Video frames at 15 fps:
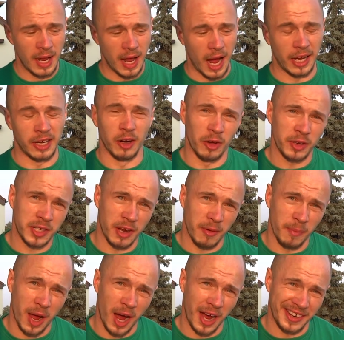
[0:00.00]
I know
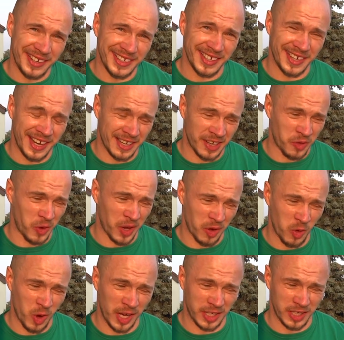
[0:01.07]
some guys that can drink
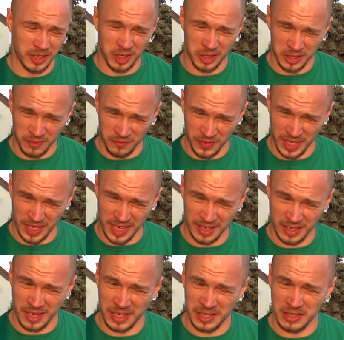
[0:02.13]
quite a lot of it
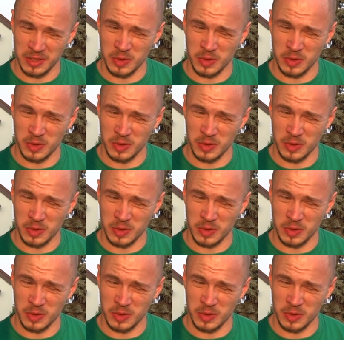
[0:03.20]
and can